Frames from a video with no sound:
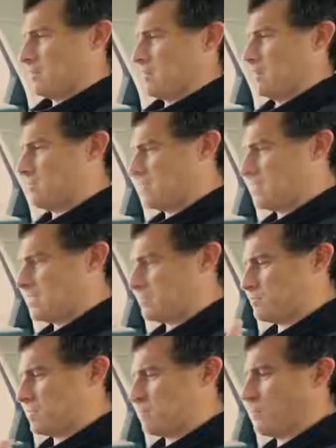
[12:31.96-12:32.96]
Well, this
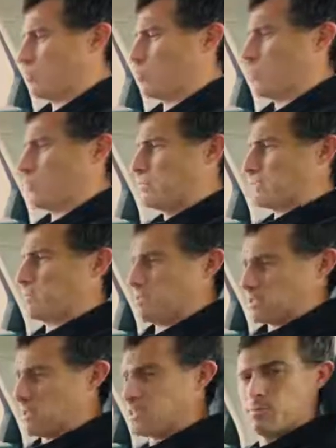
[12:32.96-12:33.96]
being the long wheelbase
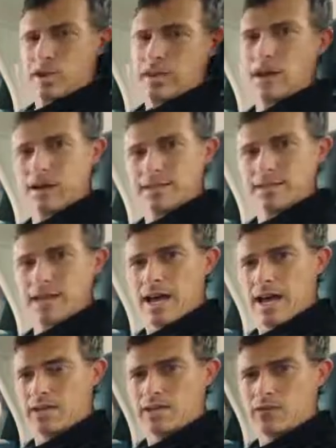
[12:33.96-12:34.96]
version, it's pretty nice.
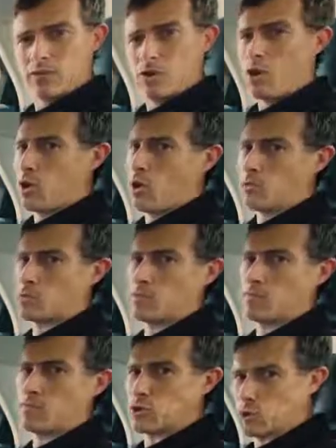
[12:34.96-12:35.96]
And I've got lots
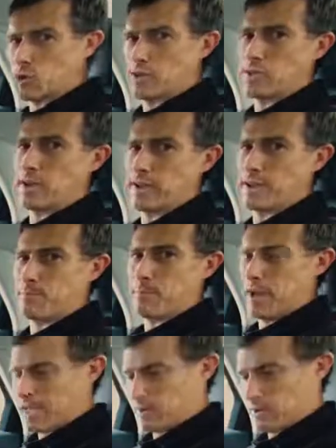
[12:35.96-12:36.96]
of toys that I can
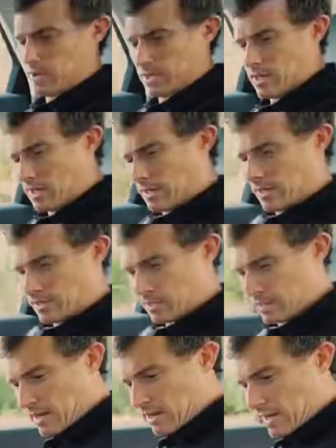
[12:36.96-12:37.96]
play with.
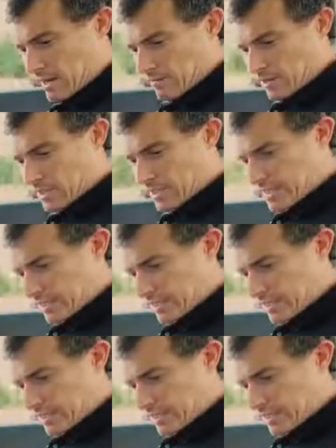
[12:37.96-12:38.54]
So down here I've got this